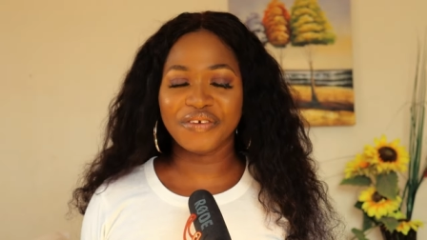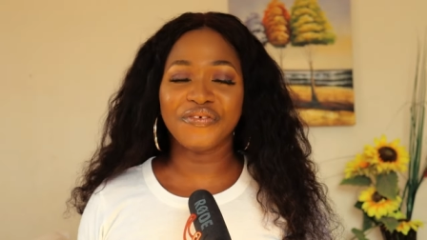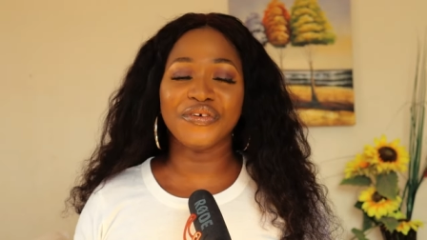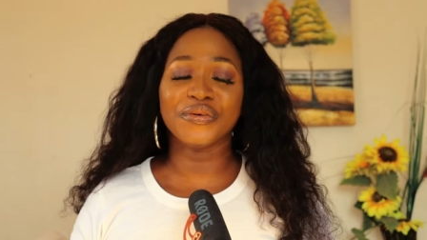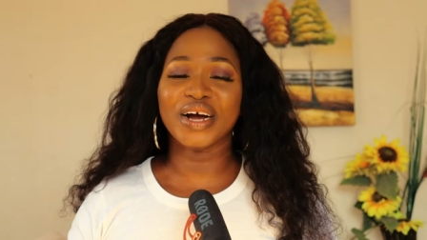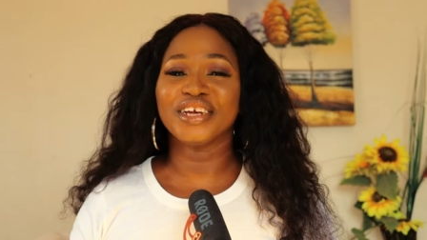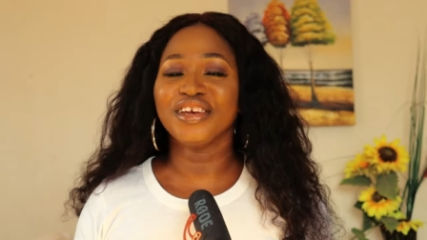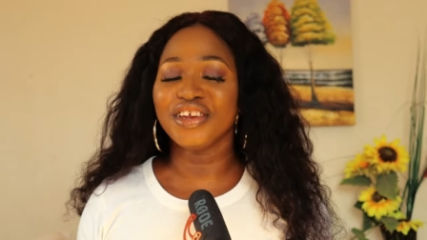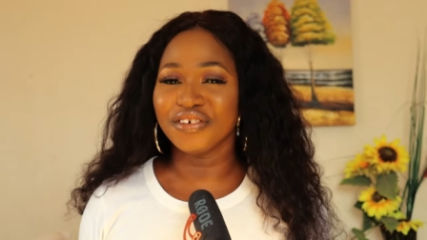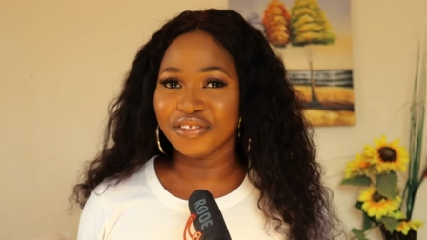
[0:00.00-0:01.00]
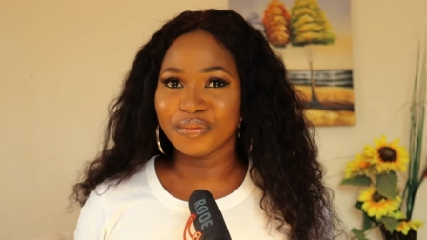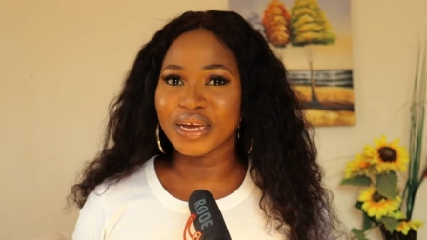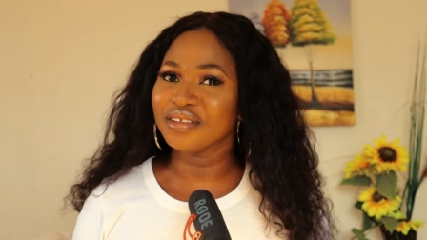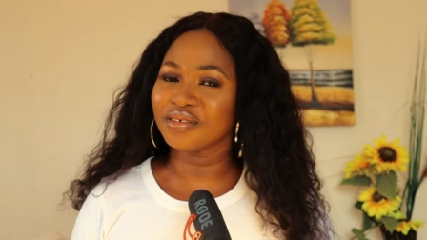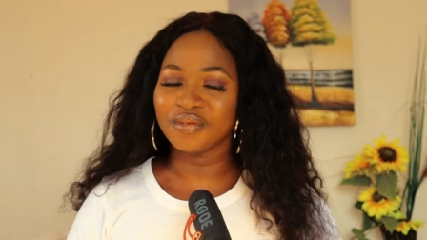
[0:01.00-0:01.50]
If you are new to
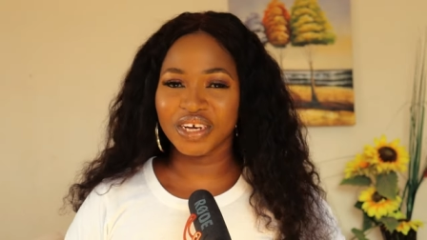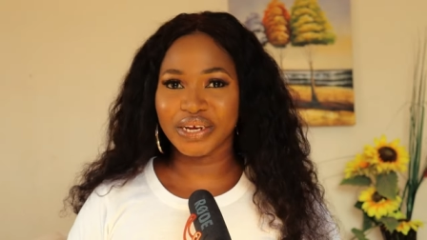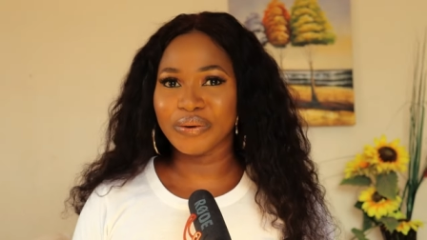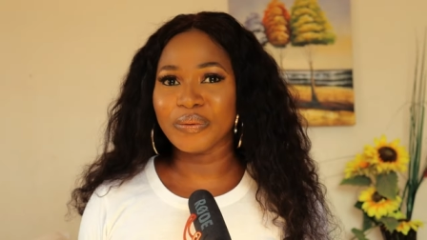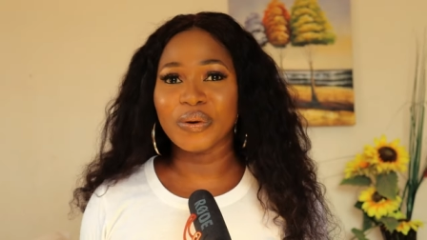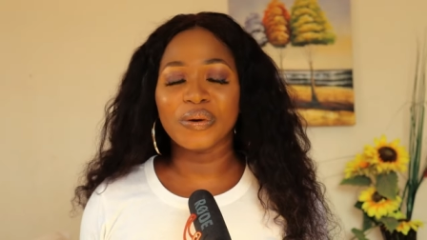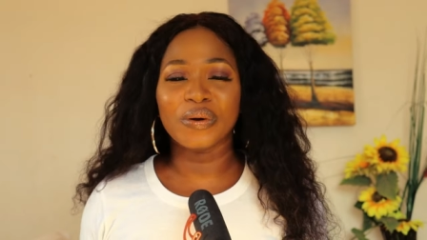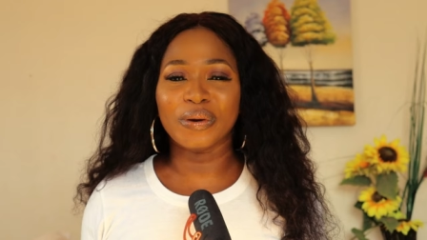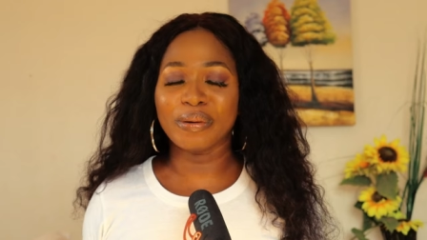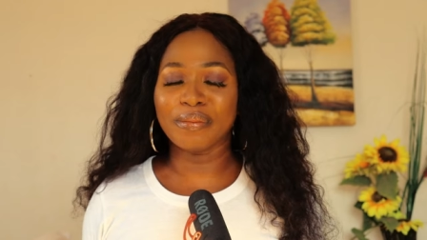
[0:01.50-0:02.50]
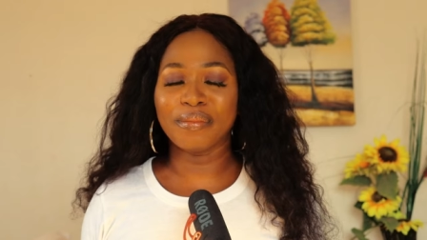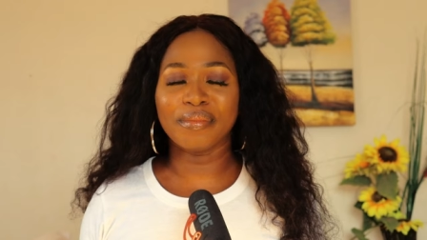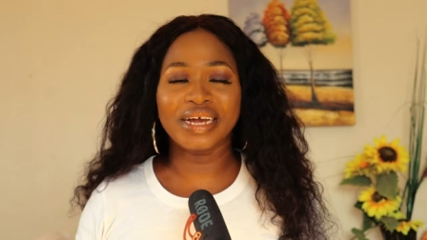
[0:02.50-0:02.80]
my YouTube channel, welcome.